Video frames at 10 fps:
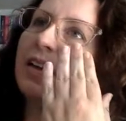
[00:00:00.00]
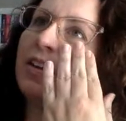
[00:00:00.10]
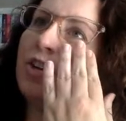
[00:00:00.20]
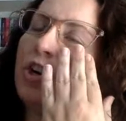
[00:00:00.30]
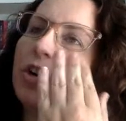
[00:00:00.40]

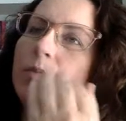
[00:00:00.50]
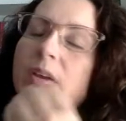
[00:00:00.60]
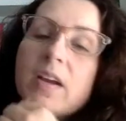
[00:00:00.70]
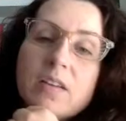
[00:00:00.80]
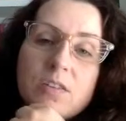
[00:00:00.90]

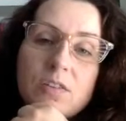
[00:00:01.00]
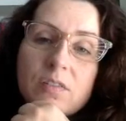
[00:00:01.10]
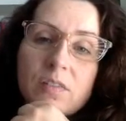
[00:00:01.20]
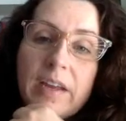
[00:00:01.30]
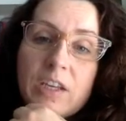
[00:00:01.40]
Because
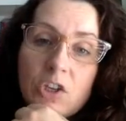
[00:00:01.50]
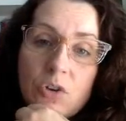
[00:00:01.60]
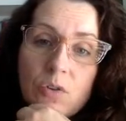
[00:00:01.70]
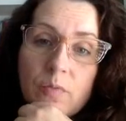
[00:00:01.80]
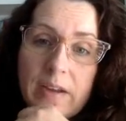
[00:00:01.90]
like
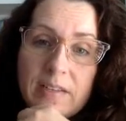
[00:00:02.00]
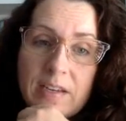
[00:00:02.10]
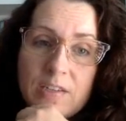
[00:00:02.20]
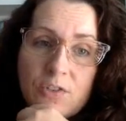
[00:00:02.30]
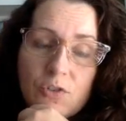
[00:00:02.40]
you, my
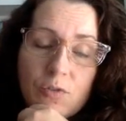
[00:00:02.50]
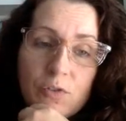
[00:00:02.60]
tastes are